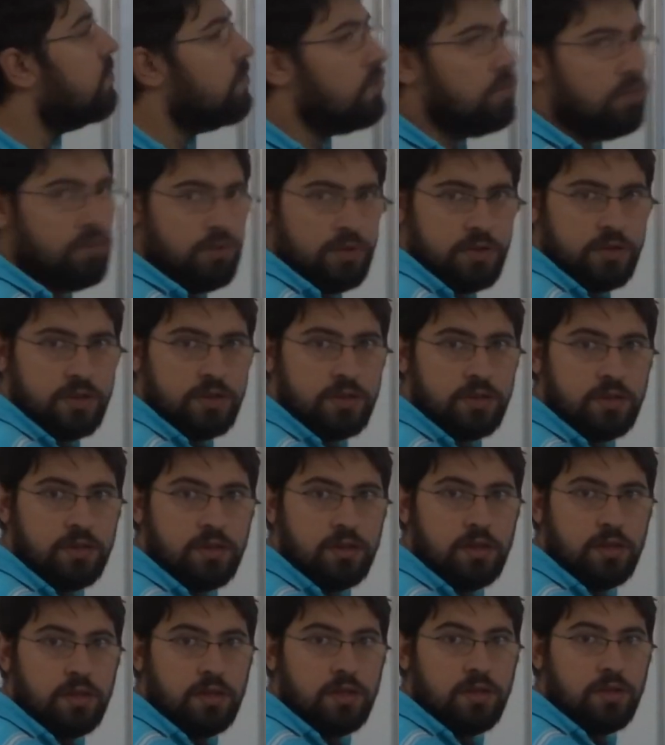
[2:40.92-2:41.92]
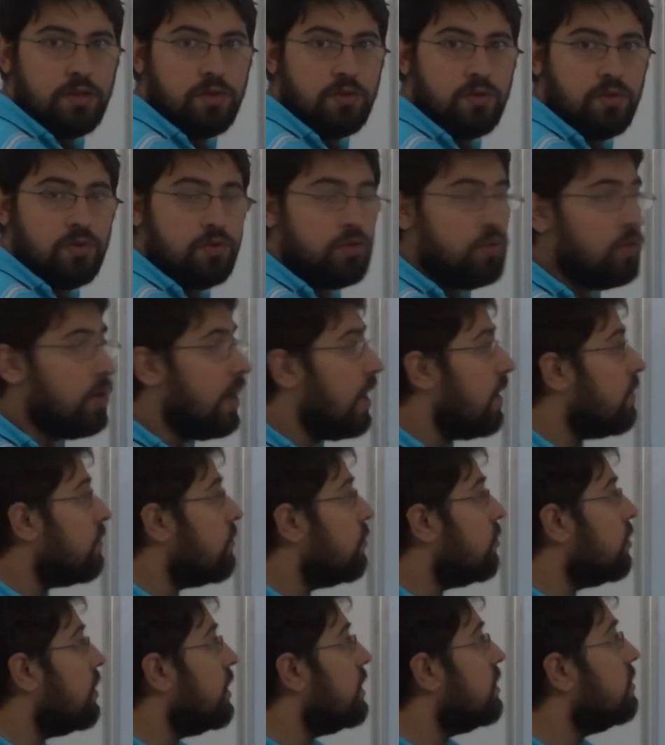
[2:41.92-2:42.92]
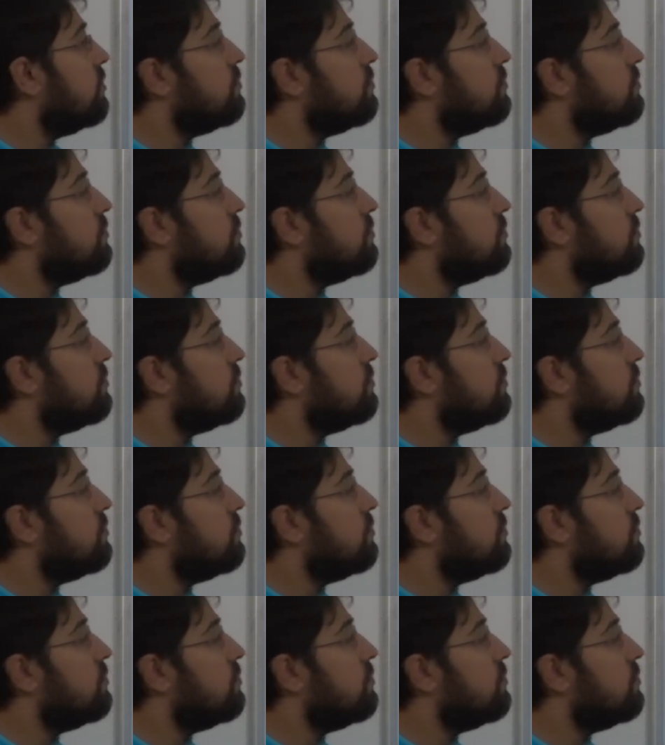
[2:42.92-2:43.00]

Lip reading: root, you have to take,